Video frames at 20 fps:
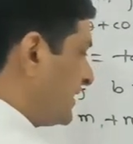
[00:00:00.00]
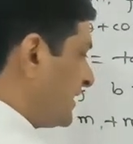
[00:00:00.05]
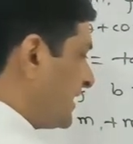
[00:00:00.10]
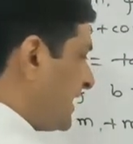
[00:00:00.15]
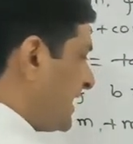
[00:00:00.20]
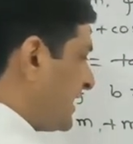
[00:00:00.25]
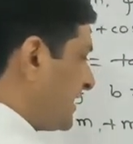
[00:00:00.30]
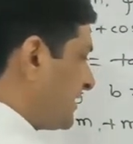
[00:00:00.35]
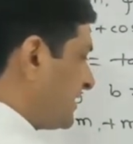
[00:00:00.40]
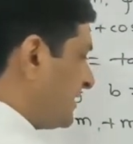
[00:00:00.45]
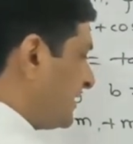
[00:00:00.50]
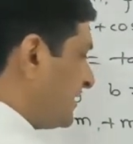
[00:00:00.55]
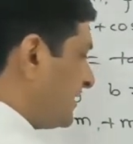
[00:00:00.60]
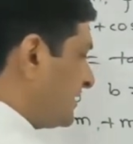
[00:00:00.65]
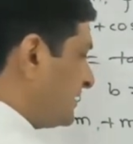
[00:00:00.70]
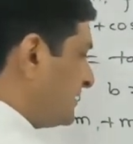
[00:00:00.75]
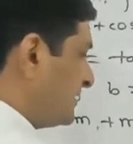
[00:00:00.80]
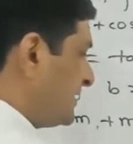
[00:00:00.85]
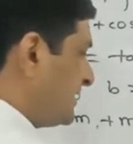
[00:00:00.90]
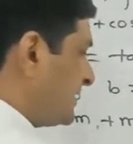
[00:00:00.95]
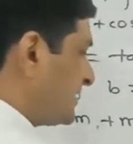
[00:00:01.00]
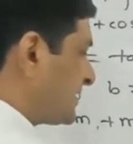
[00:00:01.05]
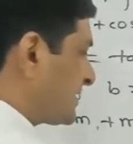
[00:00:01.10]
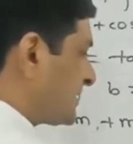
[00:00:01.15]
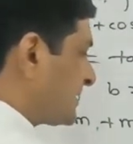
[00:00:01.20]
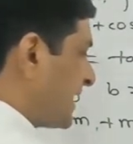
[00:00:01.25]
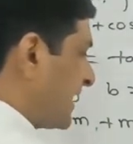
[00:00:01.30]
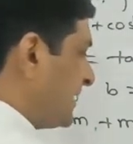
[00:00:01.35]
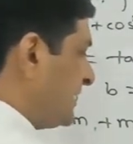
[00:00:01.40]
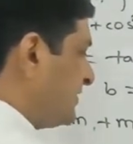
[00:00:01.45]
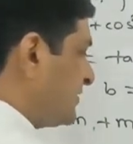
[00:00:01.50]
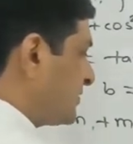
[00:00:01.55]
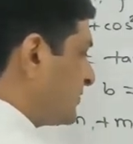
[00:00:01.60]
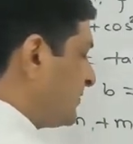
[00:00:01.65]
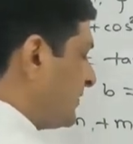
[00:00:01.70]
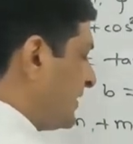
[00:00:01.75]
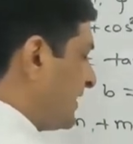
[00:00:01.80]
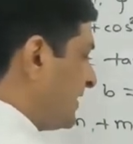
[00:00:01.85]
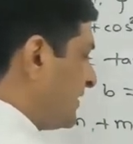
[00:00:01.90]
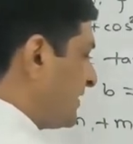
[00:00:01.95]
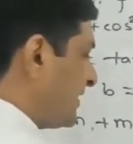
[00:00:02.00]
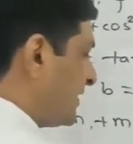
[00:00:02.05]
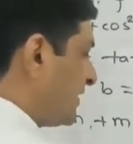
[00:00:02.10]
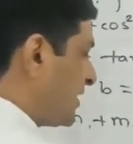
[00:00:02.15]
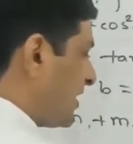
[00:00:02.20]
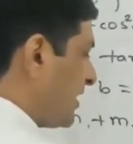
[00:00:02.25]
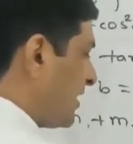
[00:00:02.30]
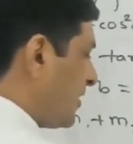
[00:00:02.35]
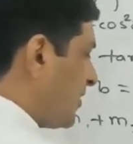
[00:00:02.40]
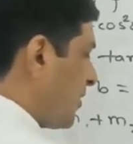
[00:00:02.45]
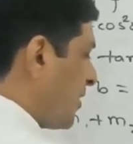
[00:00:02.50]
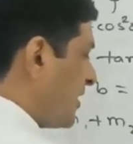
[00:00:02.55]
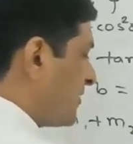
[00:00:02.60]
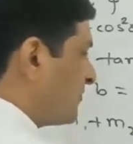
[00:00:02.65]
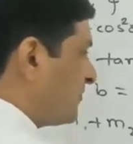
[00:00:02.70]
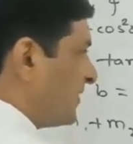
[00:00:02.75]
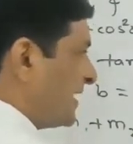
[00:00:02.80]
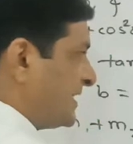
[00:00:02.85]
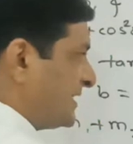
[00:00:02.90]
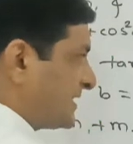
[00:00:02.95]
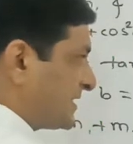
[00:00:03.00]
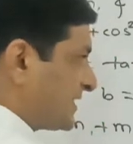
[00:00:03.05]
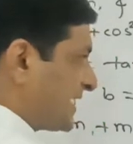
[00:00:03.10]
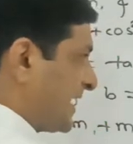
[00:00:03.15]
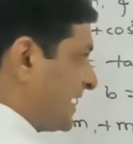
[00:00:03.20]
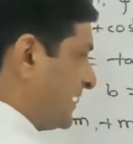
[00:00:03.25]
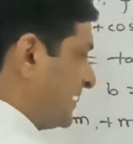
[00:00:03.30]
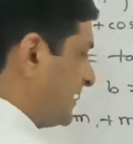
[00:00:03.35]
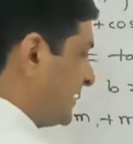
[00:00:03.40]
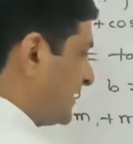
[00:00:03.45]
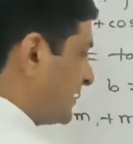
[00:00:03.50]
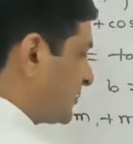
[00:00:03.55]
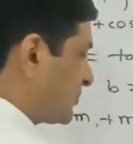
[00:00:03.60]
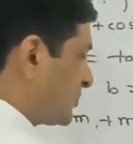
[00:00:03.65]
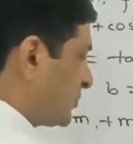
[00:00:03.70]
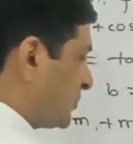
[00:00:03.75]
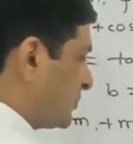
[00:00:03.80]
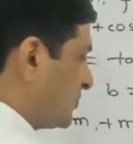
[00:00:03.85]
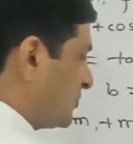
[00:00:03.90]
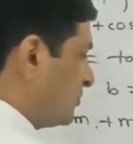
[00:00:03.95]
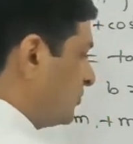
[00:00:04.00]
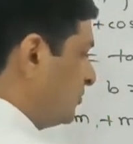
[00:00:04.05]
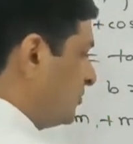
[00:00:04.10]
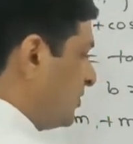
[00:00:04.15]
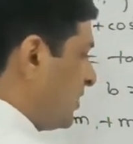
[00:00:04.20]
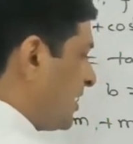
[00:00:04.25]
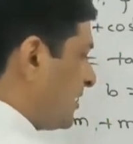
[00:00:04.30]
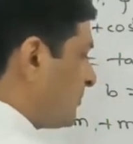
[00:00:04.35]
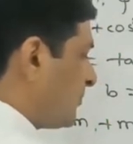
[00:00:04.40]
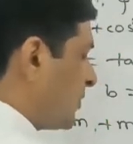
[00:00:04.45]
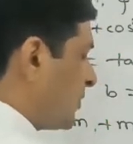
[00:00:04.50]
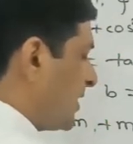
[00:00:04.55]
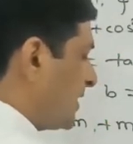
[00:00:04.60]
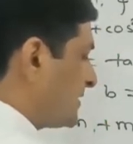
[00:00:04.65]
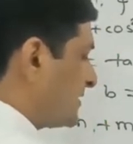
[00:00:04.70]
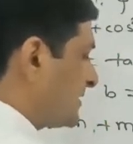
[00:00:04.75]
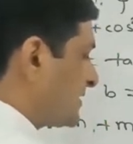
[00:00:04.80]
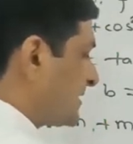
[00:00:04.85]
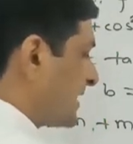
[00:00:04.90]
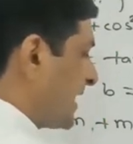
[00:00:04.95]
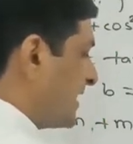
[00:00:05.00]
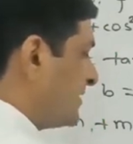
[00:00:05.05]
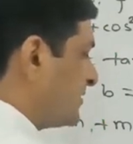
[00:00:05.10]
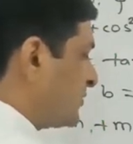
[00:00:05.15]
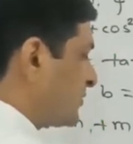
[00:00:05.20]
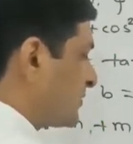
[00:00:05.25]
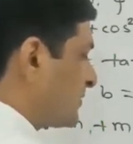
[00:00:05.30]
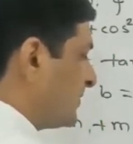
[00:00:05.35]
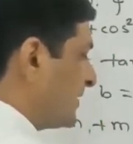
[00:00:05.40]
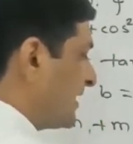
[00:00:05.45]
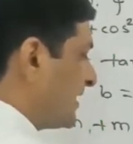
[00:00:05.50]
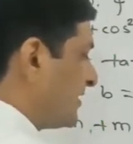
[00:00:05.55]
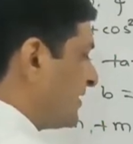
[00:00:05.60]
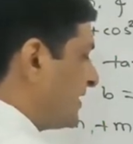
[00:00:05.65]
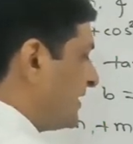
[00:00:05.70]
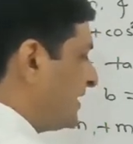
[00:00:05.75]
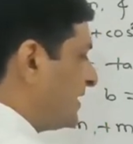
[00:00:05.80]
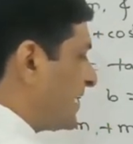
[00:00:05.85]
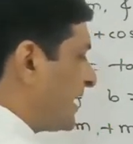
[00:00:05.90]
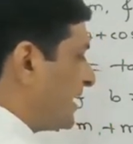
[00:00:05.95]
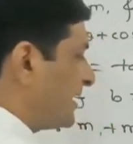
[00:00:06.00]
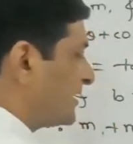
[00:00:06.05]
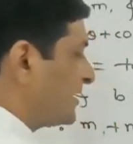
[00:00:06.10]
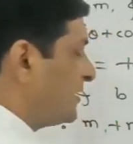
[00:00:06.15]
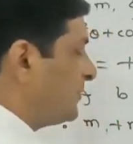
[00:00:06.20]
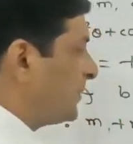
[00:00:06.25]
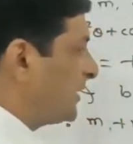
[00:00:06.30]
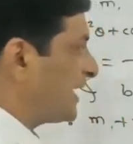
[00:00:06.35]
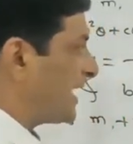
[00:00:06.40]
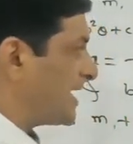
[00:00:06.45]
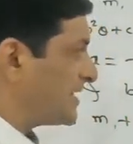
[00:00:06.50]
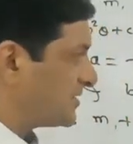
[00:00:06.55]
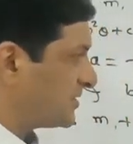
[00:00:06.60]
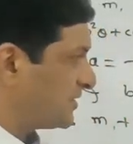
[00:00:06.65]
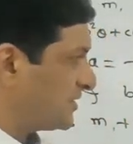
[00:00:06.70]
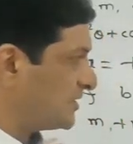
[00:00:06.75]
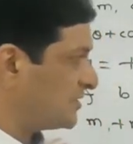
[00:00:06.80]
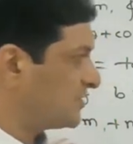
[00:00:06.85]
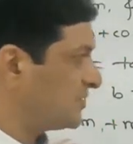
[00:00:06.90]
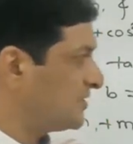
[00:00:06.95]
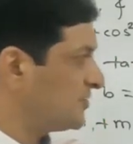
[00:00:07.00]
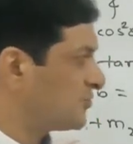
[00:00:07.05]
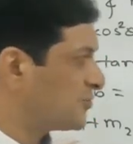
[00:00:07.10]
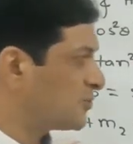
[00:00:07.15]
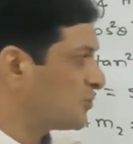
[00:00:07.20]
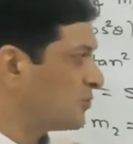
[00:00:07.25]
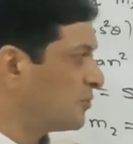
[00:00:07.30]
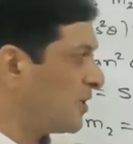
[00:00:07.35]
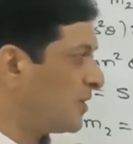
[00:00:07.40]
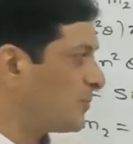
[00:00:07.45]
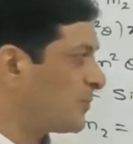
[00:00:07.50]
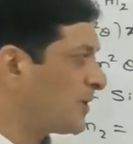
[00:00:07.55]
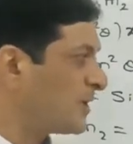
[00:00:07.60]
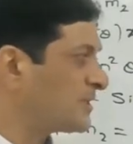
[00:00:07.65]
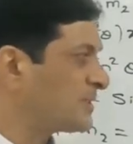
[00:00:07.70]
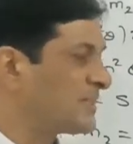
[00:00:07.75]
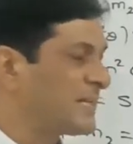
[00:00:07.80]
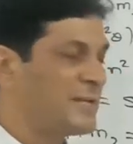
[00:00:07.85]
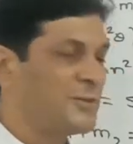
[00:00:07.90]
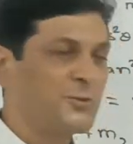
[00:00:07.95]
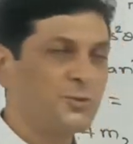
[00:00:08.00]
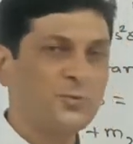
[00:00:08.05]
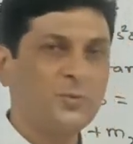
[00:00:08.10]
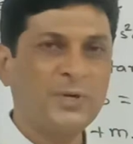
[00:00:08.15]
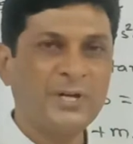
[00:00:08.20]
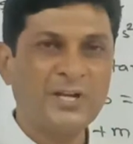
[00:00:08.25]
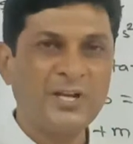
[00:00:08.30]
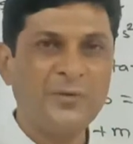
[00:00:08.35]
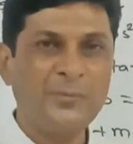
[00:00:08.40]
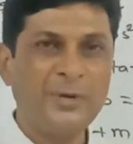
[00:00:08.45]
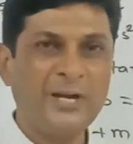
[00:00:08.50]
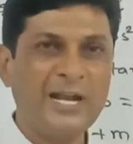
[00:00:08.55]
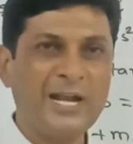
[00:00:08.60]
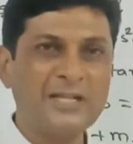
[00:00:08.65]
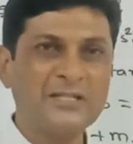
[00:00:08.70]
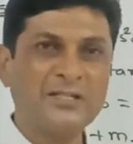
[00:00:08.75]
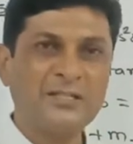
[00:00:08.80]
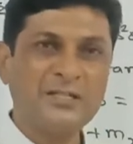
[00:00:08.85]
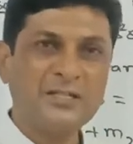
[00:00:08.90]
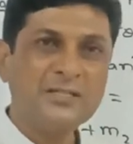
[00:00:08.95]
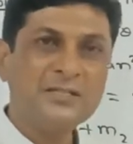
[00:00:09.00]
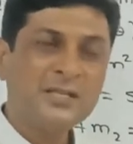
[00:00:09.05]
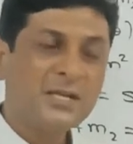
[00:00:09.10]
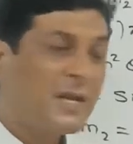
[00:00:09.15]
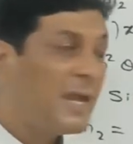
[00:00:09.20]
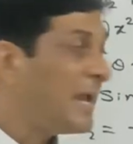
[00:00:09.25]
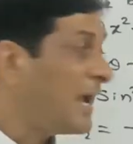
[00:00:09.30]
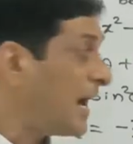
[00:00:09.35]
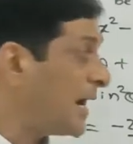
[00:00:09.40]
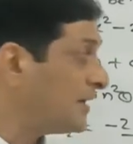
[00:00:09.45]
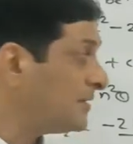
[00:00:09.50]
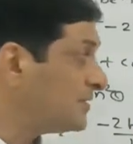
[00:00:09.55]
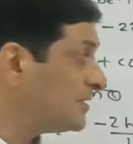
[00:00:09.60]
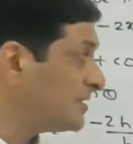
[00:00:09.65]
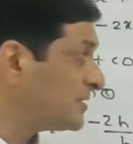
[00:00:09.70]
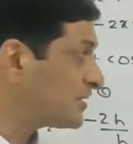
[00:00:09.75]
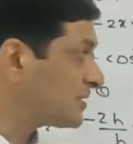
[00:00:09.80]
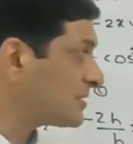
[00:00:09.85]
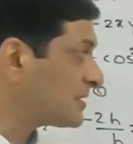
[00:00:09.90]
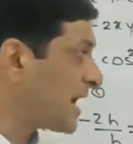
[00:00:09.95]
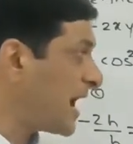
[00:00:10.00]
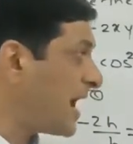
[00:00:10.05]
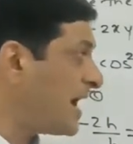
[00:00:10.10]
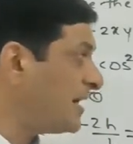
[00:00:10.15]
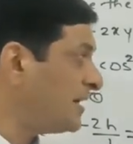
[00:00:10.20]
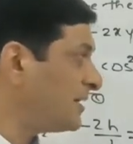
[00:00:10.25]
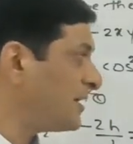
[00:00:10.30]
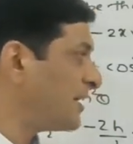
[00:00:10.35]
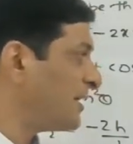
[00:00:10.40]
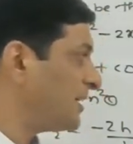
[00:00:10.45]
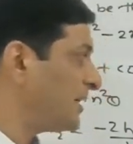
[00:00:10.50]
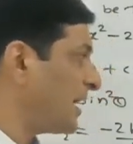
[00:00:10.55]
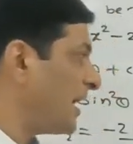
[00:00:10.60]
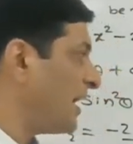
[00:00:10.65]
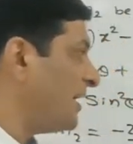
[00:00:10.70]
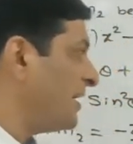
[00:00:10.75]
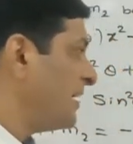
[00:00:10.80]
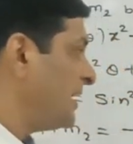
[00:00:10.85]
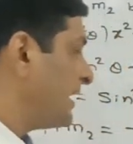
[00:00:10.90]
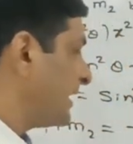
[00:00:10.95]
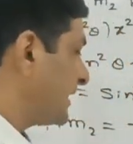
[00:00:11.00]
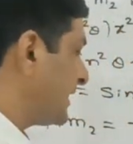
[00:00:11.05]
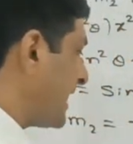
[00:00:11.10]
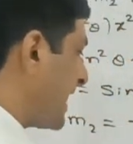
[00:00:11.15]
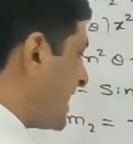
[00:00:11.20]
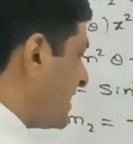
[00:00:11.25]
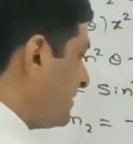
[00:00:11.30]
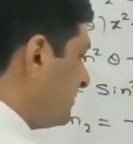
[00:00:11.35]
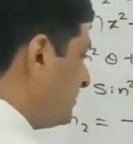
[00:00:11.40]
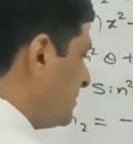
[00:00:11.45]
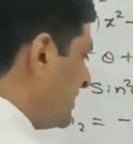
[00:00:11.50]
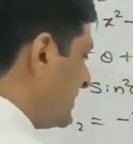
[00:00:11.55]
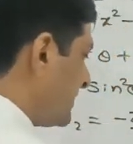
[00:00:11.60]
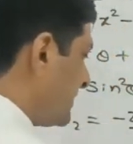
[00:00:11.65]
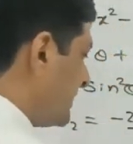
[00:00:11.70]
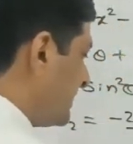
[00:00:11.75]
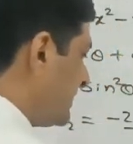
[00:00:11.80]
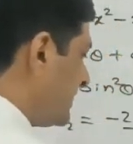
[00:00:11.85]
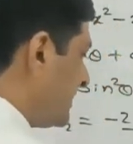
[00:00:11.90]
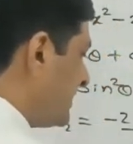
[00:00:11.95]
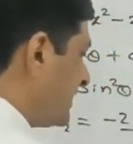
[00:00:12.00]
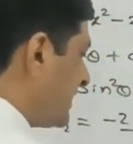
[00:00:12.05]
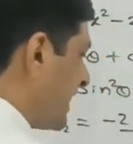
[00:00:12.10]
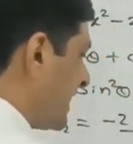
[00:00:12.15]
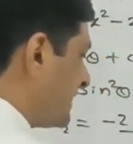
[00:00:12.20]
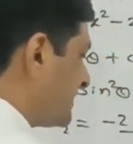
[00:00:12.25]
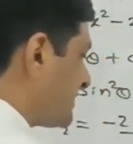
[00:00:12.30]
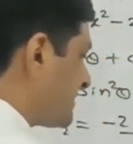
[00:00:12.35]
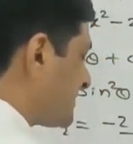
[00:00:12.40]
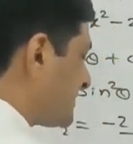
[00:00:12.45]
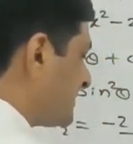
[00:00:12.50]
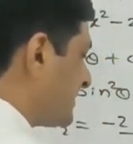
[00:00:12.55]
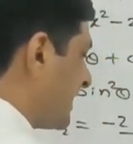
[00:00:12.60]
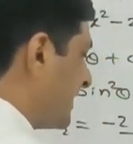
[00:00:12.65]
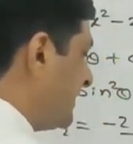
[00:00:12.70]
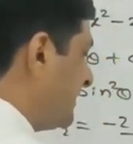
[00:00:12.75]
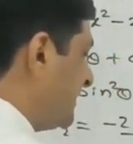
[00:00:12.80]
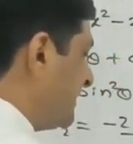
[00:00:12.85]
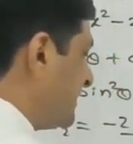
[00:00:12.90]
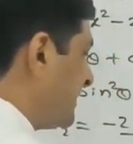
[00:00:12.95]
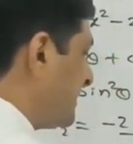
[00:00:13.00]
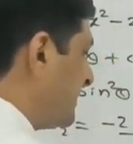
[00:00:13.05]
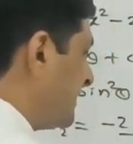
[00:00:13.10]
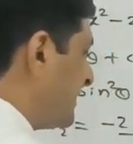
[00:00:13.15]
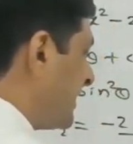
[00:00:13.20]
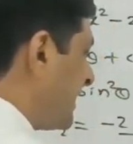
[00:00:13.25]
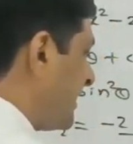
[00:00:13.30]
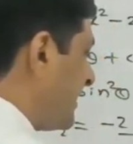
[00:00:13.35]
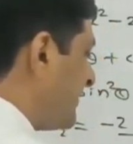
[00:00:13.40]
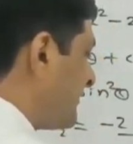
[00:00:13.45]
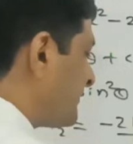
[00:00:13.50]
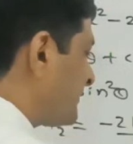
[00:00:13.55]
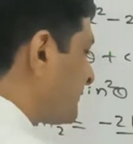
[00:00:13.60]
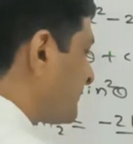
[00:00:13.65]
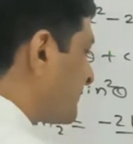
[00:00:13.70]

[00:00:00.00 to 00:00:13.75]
take this sine square theta on one side. So 2 upon sine square theta, keep it as it is. This 2 upon sine square, keep it as it is. And this tan theta can be written as sine theta